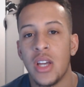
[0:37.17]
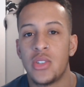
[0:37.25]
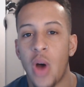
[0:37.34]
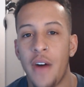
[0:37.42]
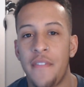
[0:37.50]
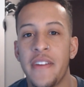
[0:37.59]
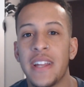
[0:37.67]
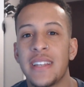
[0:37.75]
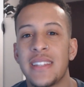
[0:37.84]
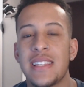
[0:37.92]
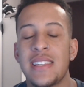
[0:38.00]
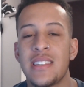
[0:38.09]
So I think
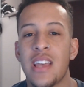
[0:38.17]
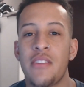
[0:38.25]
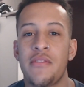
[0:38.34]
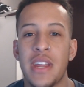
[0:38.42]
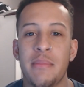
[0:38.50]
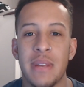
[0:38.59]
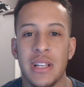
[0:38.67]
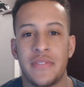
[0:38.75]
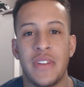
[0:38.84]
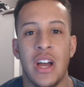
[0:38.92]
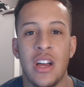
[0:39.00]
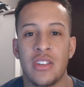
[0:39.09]
this is a remix
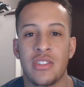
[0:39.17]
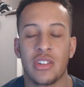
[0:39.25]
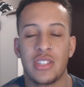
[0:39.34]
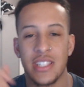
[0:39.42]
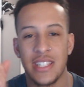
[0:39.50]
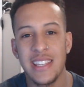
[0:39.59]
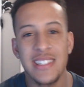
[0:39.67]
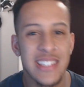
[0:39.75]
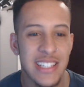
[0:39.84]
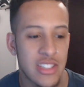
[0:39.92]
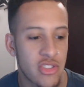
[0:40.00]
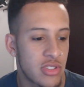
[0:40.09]
version because it says in
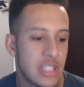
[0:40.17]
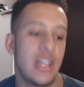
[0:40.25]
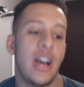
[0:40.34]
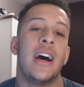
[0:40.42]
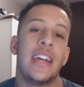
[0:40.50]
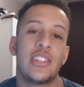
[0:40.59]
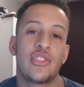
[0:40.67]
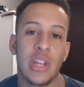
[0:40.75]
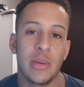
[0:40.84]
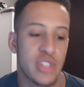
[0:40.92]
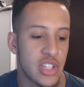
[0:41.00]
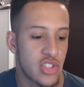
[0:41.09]
its
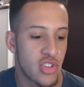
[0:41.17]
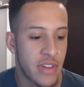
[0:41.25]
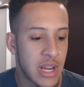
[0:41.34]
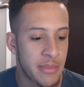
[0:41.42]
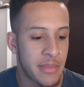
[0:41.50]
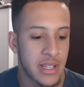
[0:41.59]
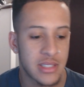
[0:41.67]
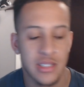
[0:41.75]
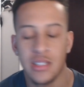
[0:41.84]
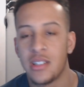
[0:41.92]
description it's a remix.